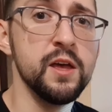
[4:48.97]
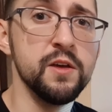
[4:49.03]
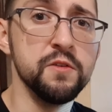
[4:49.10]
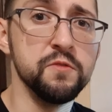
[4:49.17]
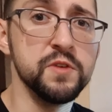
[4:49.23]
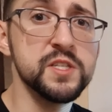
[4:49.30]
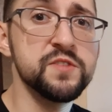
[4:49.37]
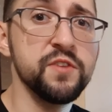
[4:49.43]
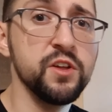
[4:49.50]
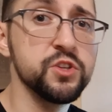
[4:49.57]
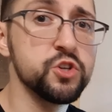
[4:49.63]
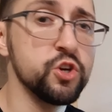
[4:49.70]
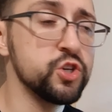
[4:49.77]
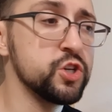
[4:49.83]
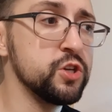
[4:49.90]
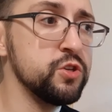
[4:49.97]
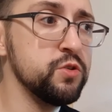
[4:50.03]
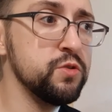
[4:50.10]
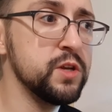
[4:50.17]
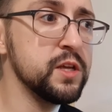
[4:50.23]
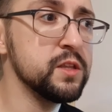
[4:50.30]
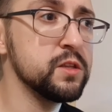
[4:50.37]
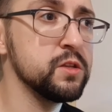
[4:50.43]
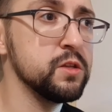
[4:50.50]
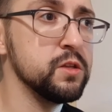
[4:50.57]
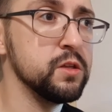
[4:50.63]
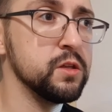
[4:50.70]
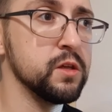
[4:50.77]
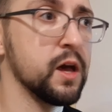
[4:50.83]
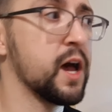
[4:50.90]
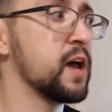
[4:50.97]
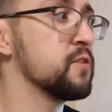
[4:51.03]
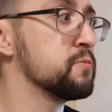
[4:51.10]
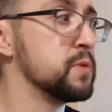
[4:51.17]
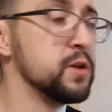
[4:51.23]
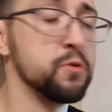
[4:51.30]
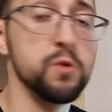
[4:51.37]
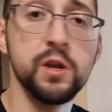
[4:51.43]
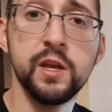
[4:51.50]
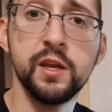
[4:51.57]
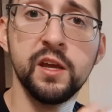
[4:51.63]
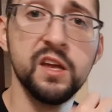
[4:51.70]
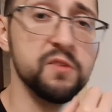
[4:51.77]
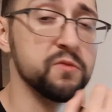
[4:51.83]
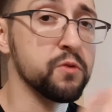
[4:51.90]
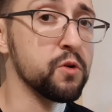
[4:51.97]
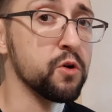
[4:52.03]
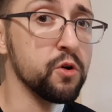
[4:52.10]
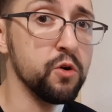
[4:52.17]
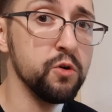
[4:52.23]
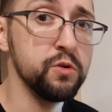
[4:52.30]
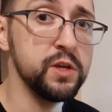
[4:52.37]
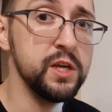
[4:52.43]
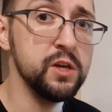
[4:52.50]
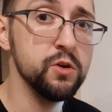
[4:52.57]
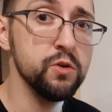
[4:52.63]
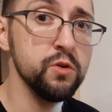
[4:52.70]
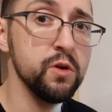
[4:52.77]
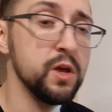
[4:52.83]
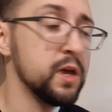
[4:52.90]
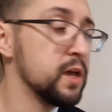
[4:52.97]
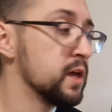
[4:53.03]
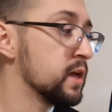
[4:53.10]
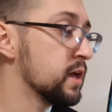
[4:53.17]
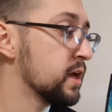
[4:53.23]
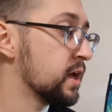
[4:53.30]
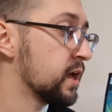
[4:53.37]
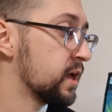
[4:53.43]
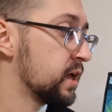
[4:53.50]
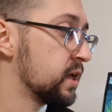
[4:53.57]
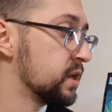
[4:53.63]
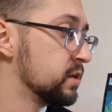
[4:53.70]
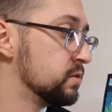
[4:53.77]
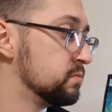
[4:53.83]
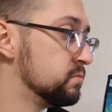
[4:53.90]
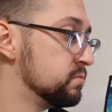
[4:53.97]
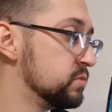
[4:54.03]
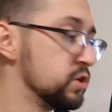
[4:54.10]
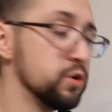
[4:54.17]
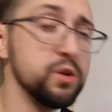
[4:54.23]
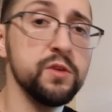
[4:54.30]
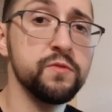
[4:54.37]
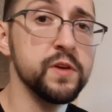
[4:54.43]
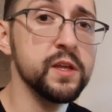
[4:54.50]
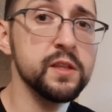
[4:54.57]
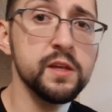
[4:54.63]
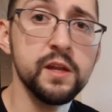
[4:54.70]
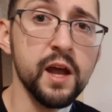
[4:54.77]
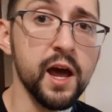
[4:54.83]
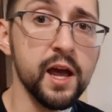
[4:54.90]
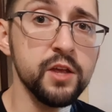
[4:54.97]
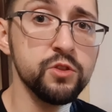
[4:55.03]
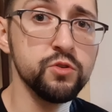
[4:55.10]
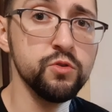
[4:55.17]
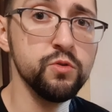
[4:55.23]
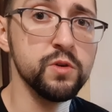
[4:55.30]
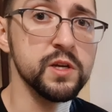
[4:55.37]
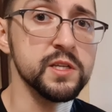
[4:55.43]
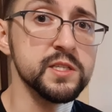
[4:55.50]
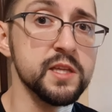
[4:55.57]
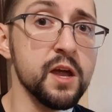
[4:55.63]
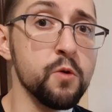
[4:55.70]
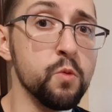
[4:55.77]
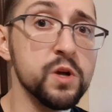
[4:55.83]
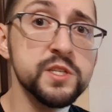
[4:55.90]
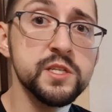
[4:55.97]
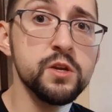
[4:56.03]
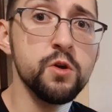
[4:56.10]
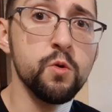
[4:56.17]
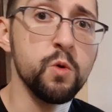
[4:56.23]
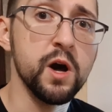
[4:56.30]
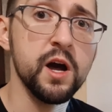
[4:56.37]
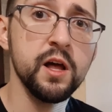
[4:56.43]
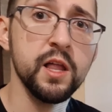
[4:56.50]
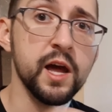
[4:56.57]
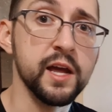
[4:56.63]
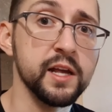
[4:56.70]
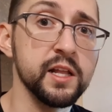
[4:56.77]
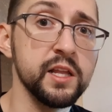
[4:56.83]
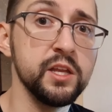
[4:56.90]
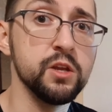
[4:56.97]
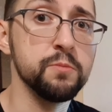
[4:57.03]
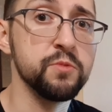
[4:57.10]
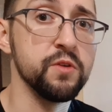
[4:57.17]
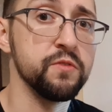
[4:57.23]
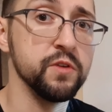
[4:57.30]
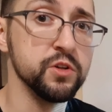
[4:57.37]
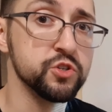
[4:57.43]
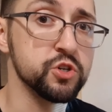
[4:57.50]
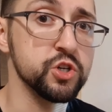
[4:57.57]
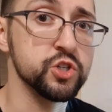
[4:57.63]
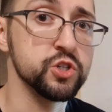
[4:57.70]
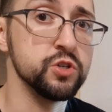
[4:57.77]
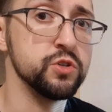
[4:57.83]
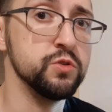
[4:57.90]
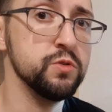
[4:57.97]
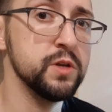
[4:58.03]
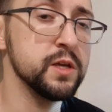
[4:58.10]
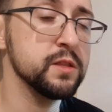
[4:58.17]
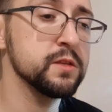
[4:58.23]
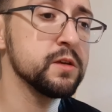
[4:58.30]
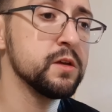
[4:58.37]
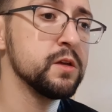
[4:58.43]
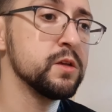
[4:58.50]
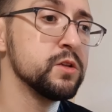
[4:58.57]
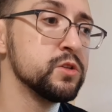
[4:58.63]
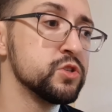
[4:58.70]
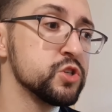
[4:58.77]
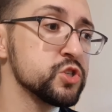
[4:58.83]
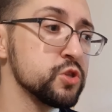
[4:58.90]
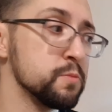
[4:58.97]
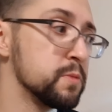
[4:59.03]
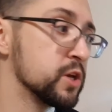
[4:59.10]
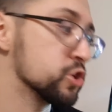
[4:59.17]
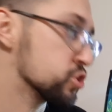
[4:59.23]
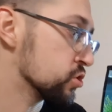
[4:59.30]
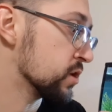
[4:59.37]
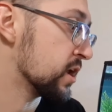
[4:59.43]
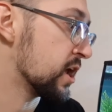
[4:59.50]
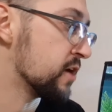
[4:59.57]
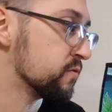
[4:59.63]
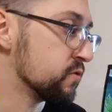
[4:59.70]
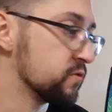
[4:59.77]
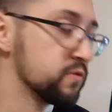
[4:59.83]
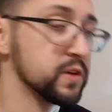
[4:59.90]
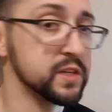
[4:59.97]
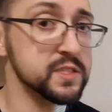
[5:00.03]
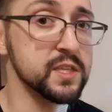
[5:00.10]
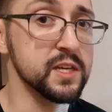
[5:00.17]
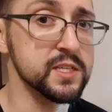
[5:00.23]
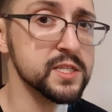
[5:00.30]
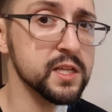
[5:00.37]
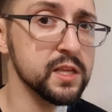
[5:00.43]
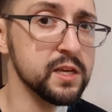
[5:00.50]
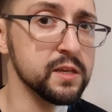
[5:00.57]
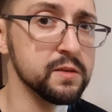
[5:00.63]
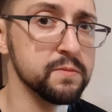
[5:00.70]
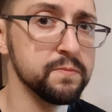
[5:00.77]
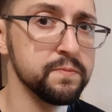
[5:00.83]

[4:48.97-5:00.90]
This filtration unit, I've been running it for a whole year, and the only thing that I do is that once in a while I clean up the filtration unit just to make sure that everything stays clean.